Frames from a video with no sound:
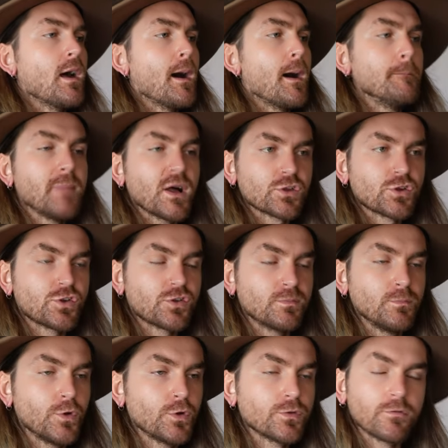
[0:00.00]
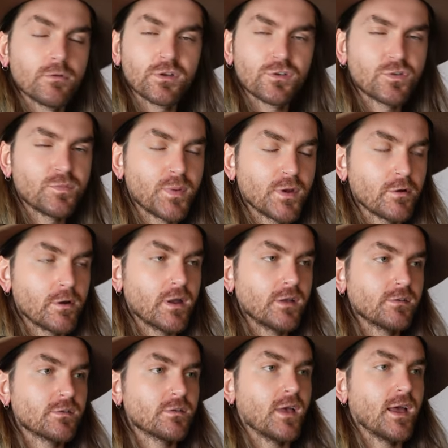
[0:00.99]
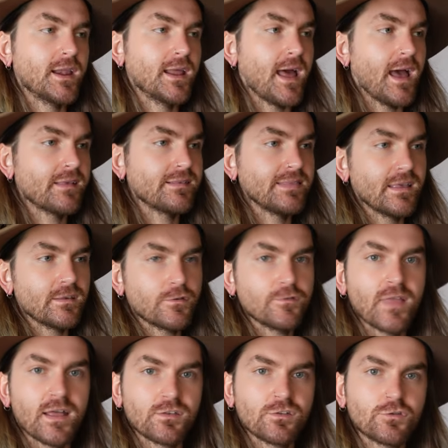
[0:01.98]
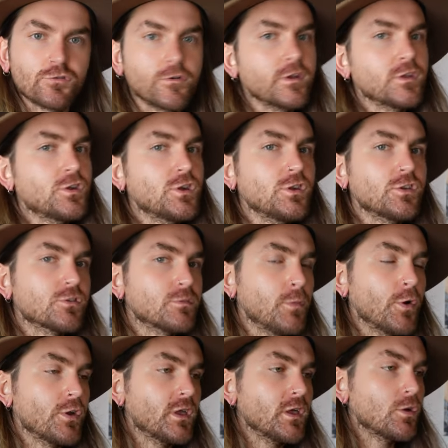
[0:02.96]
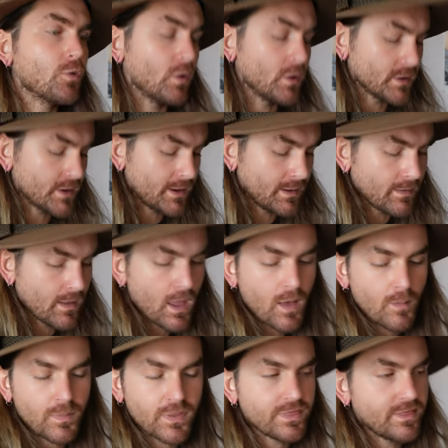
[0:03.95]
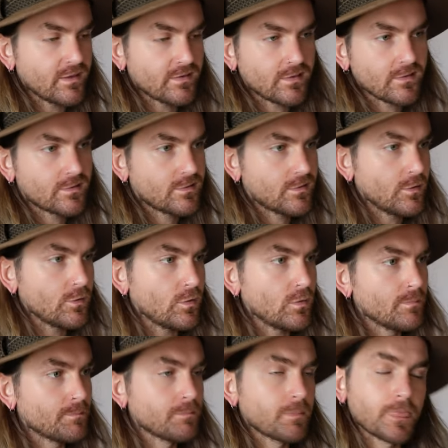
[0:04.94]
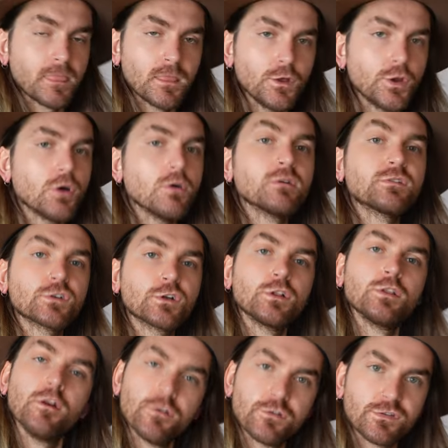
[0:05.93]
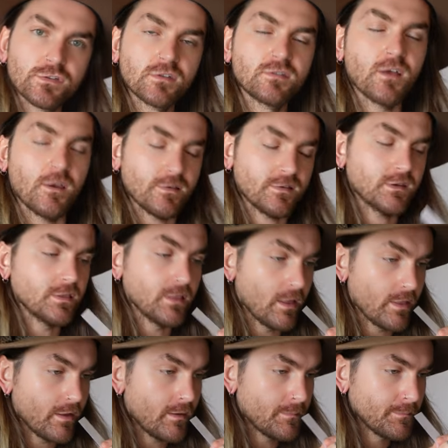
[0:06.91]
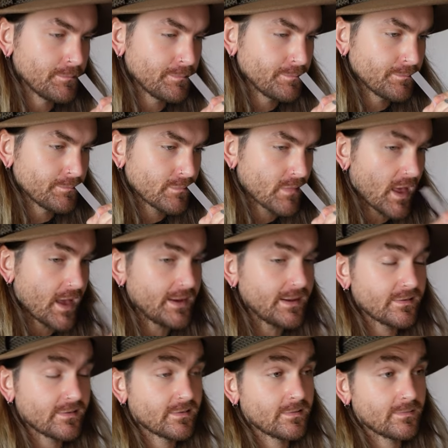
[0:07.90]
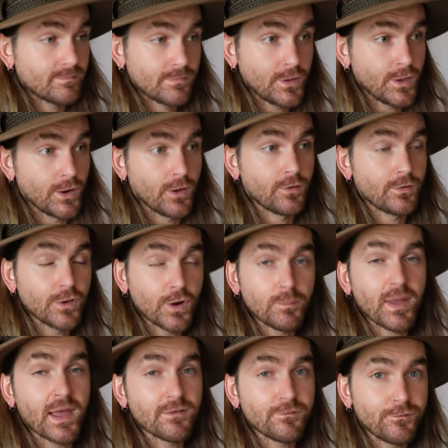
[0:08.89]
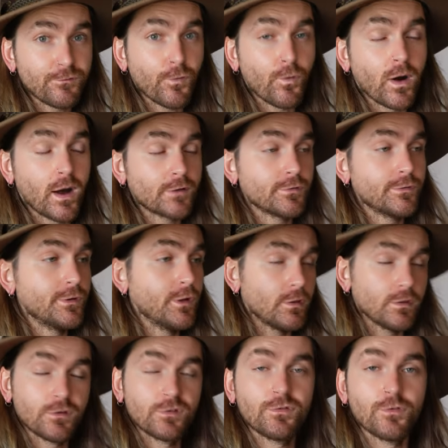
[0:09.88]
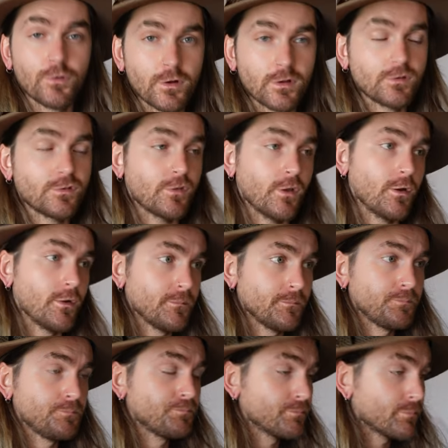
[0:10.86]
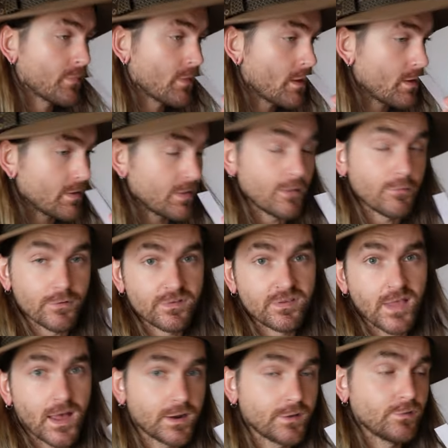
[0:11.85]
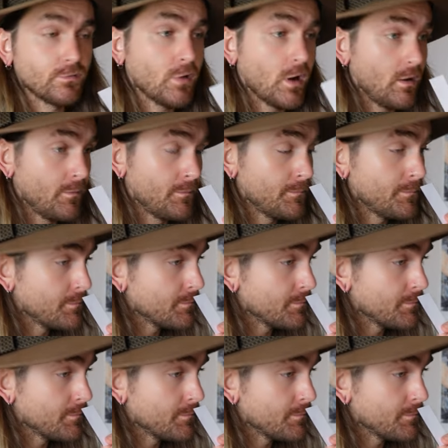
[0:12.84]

a much smoother experience and it has less of that screechy, smoky quality, but this is still, you know, it's close to Tuscan leather. And it's, you know, you're not paying $400 for it, so there is that as well.